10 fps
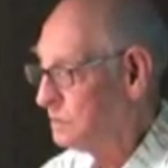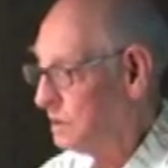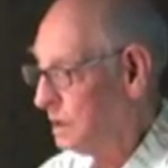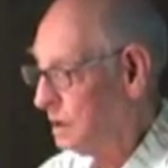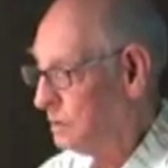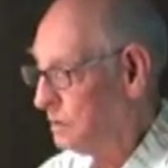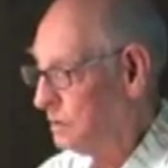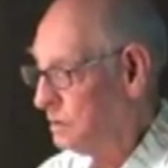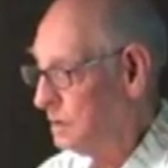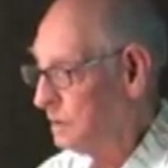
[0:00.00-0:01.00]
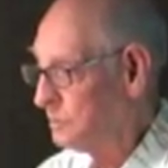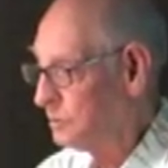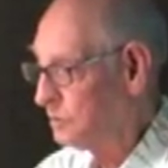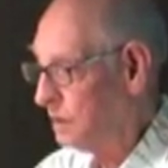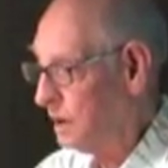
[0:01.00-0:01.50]
When I got old enough to
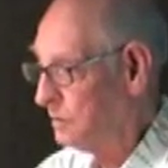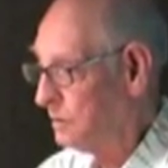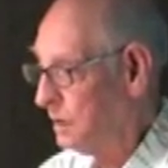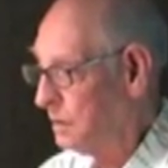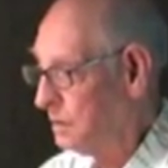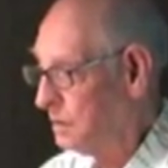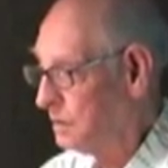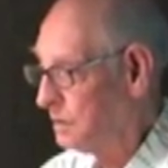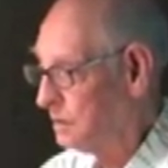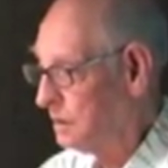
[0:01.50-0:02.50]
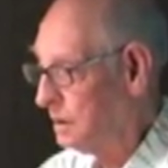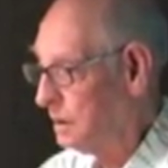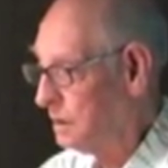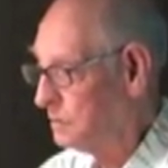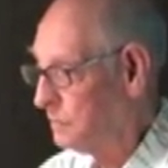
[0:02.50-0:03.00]
travel on the Greyhound